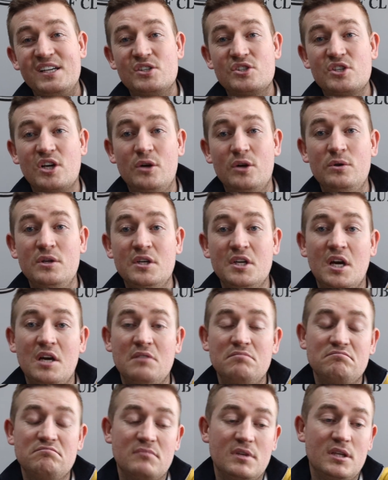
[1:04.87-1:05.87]
So
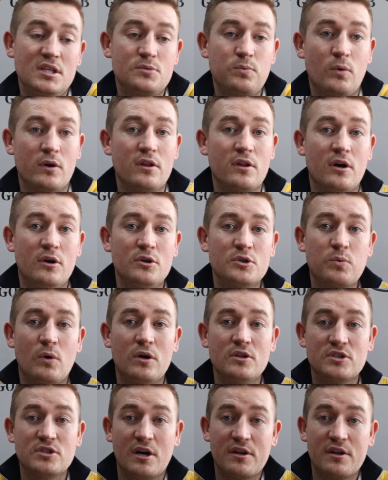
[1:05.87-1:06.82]
it's one of those ones.